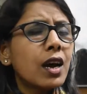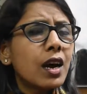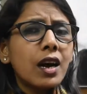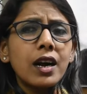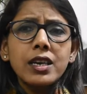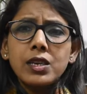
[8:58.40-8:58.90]

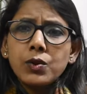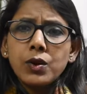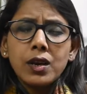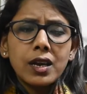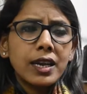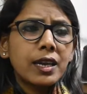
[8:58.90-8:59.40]
I
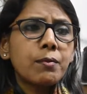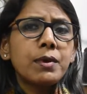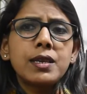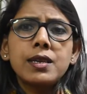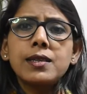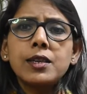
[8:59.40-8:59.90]
don't like
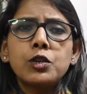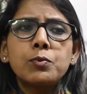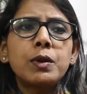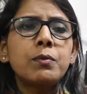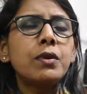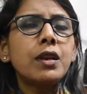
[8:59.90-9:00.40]
meeting such
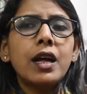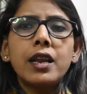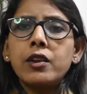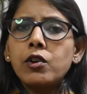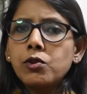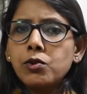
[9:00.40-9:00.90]
people, I'll
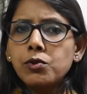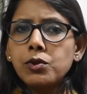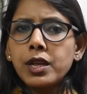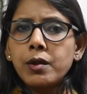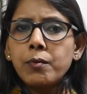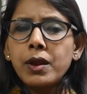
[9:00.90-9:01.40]
not go to
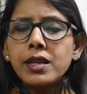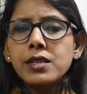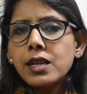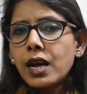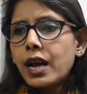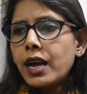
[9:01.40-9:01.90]
that place.
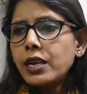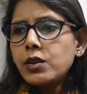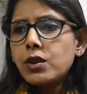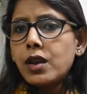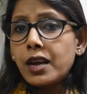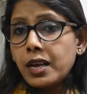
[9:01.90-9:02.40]
I
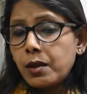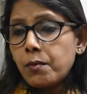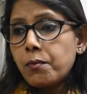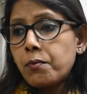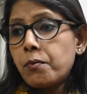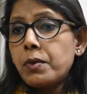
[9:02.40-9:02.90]
like
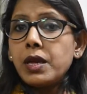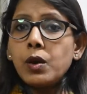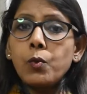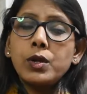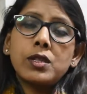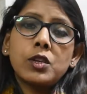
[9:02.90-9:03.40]
being
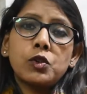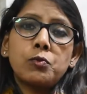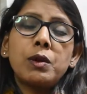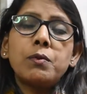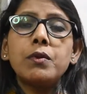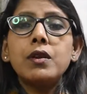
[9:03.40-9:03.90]
with such
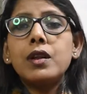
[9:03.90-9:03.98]
people,